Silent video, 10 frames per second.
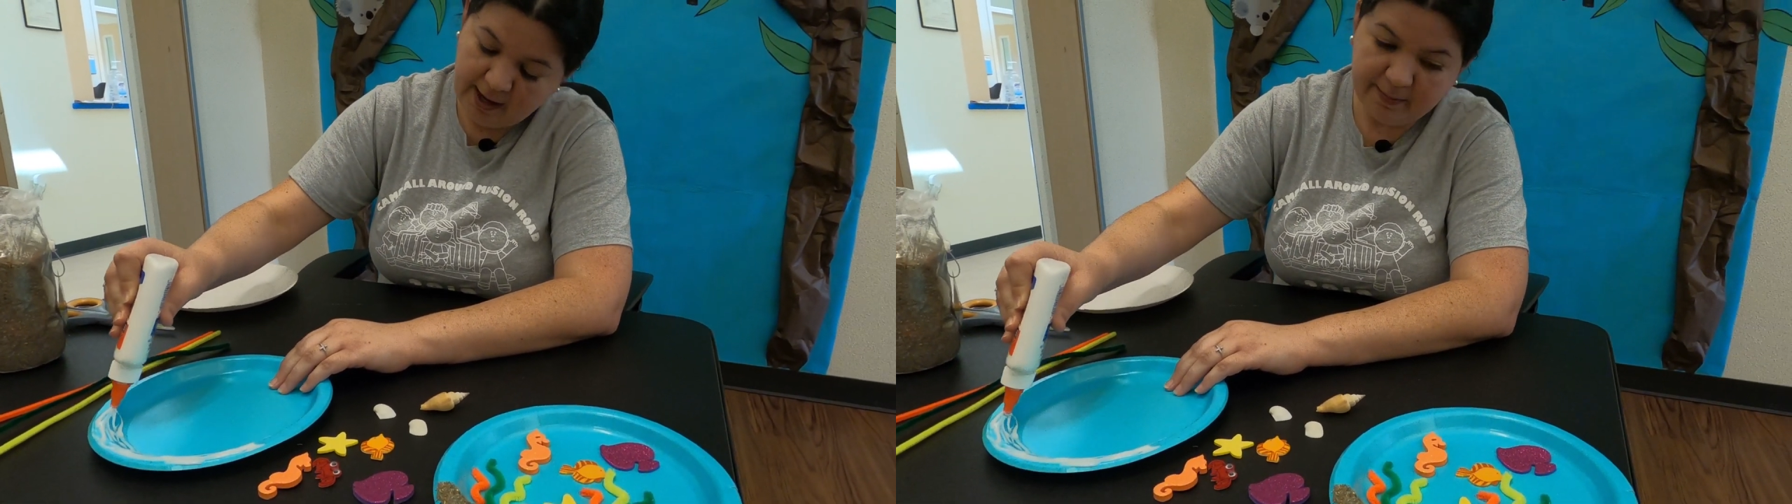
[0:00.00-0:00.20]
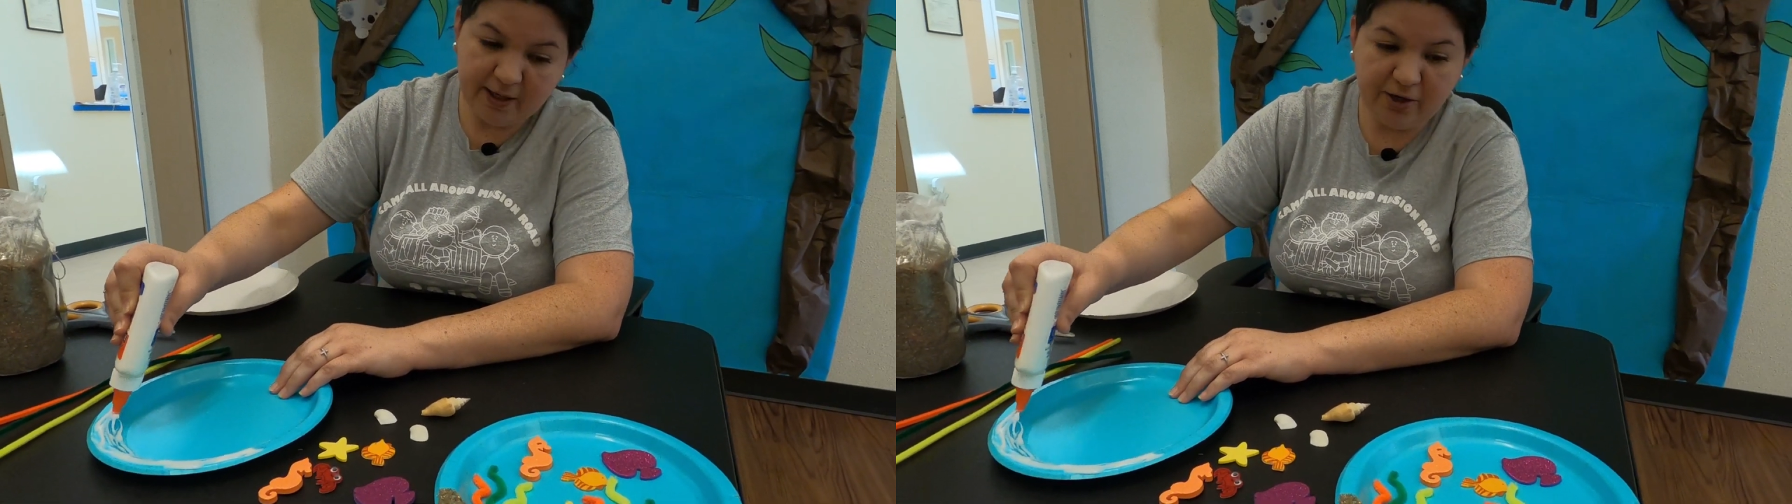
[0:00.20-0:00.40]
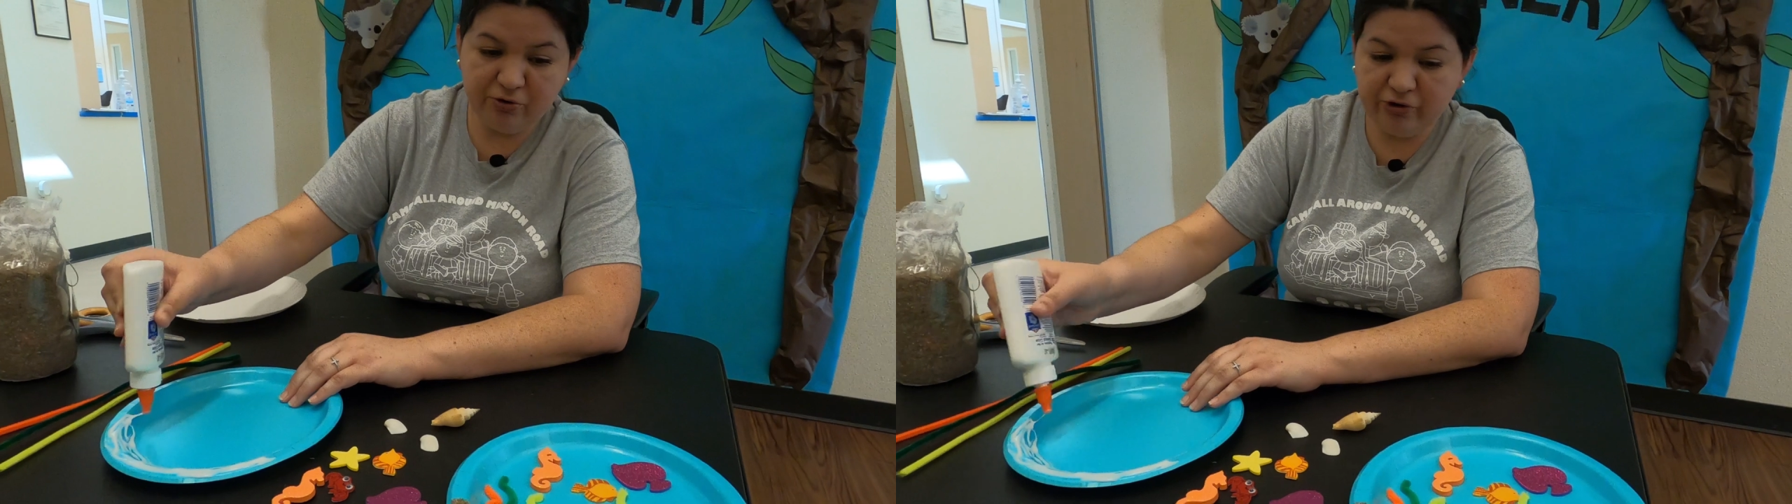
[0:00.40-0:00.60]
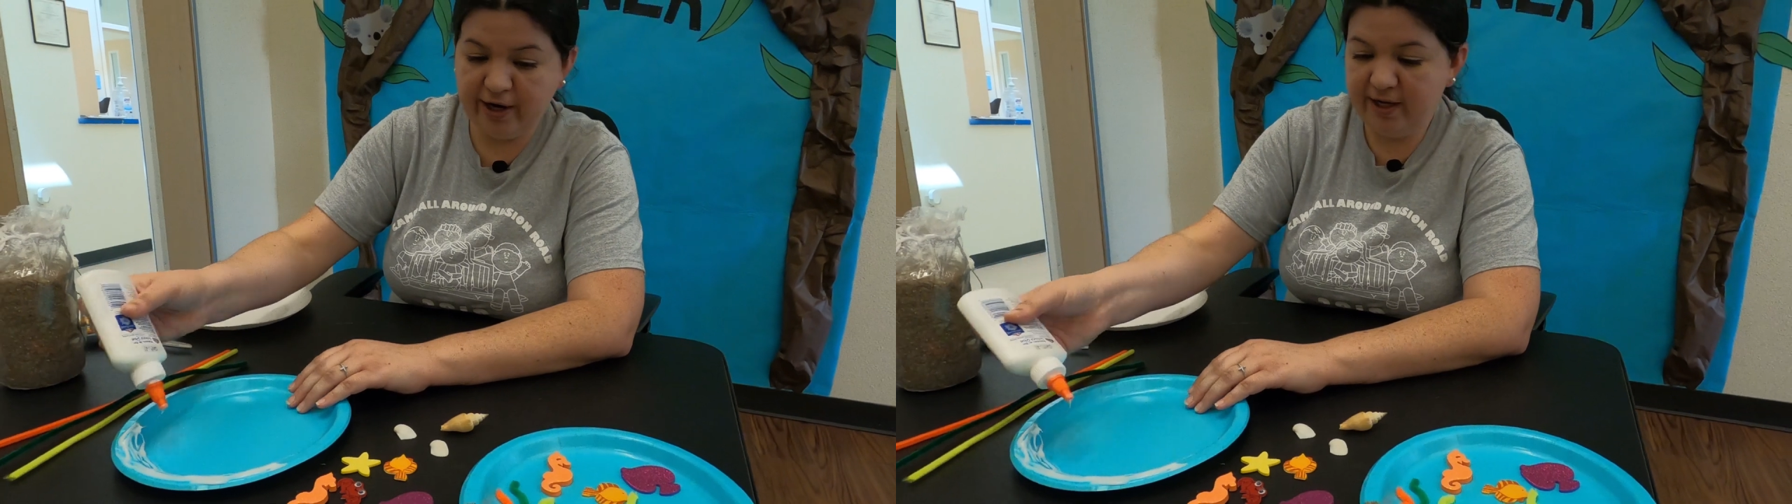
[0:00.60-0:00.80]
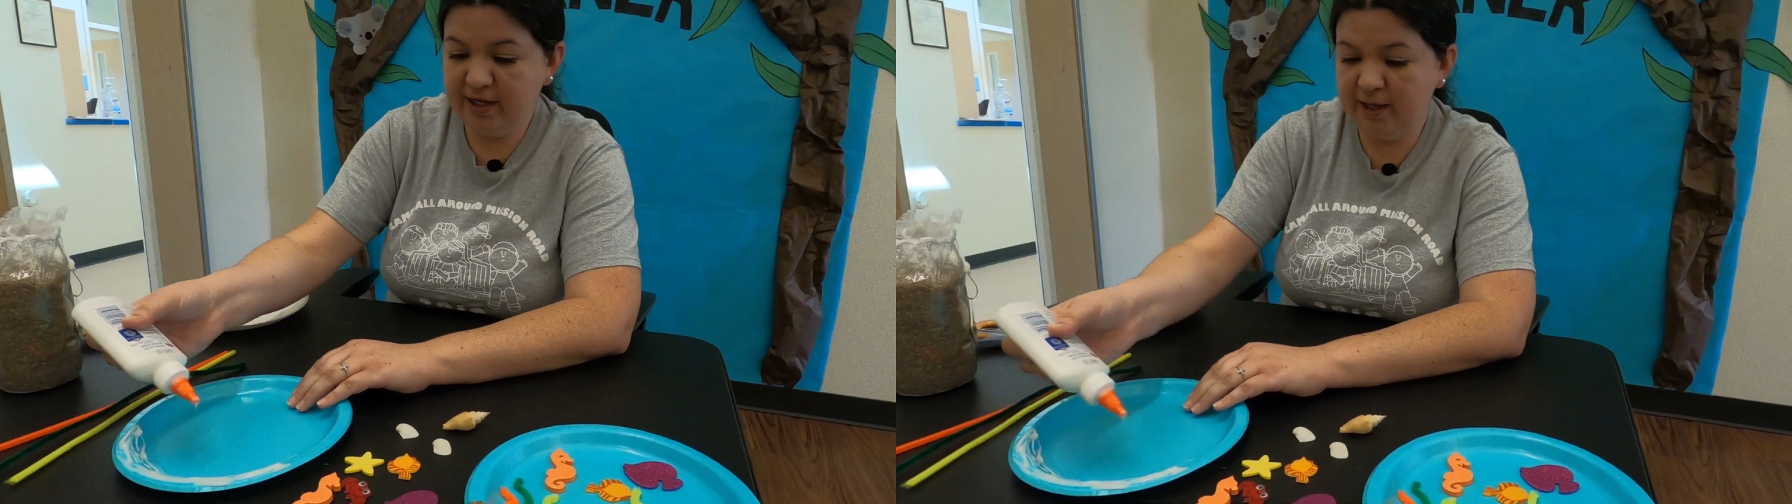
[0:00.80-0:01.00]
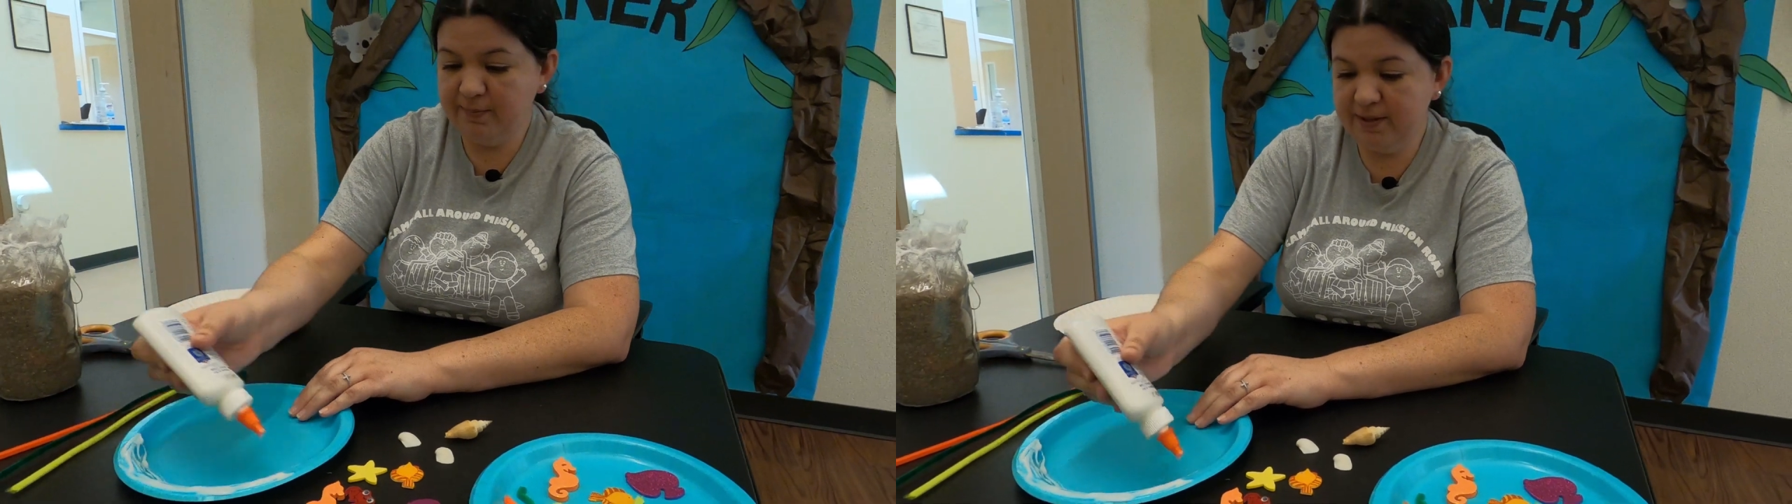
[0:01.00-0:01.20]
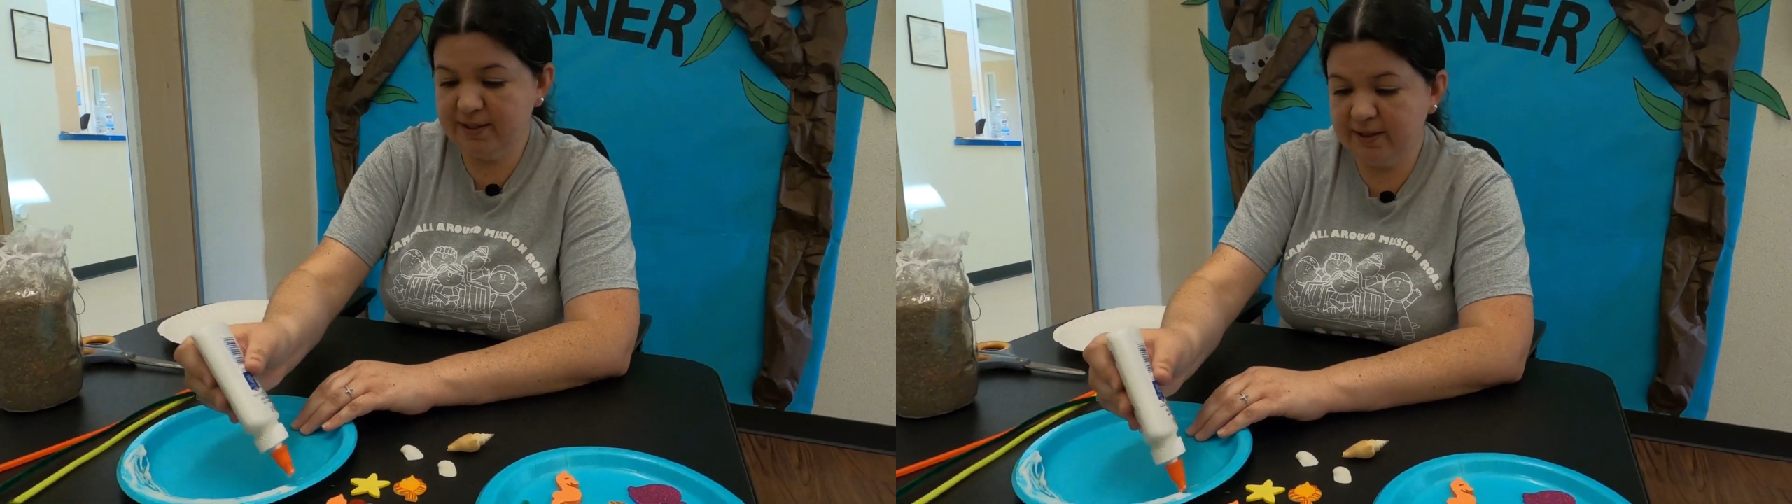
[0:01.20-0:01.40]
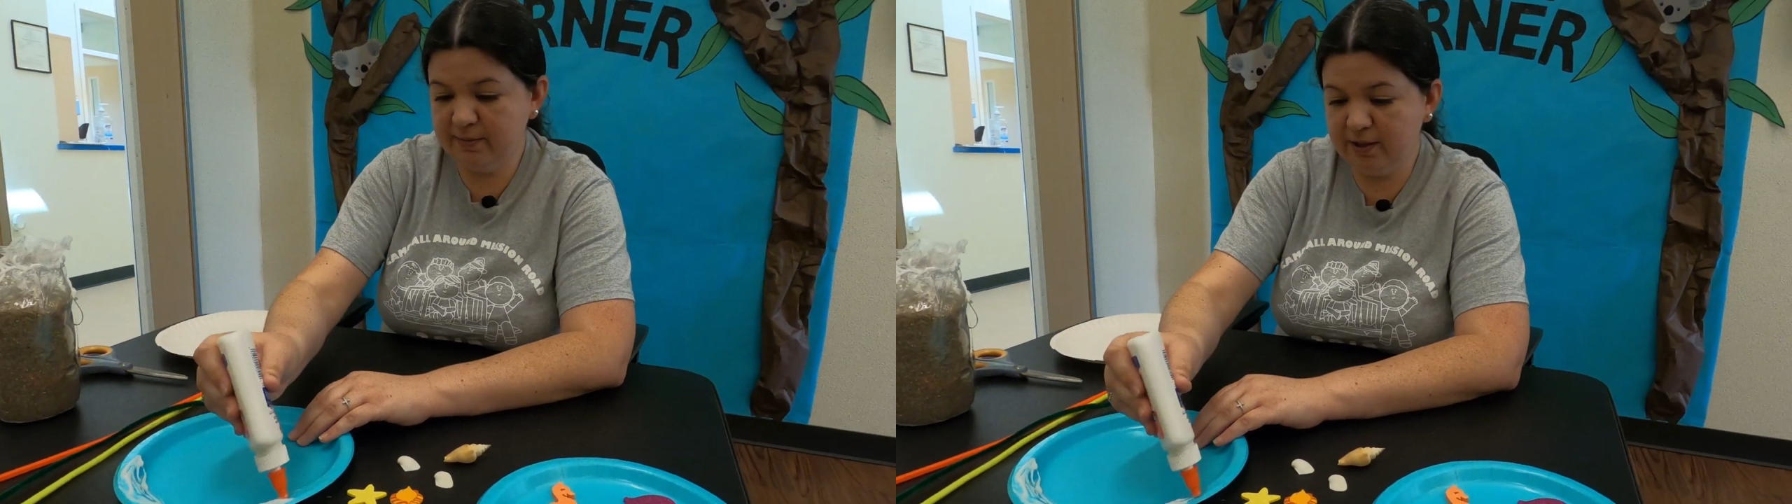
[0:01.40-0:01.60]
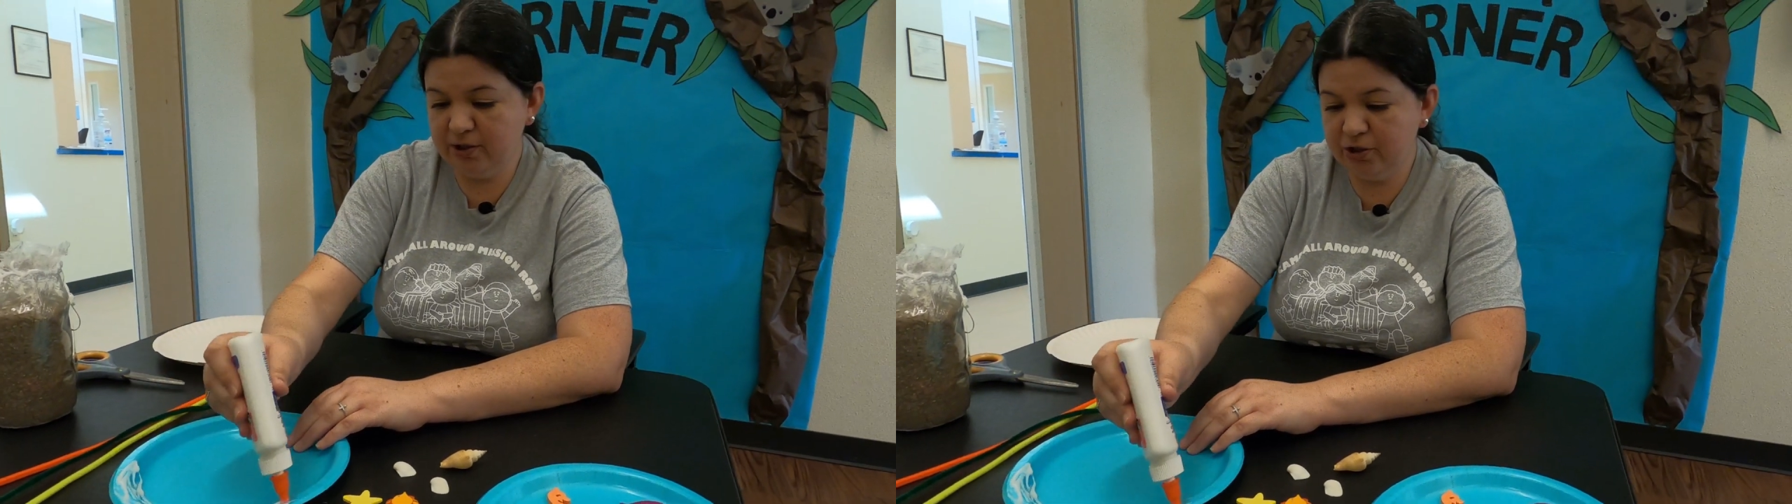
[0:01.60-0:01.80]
I'm going to try to keep it similar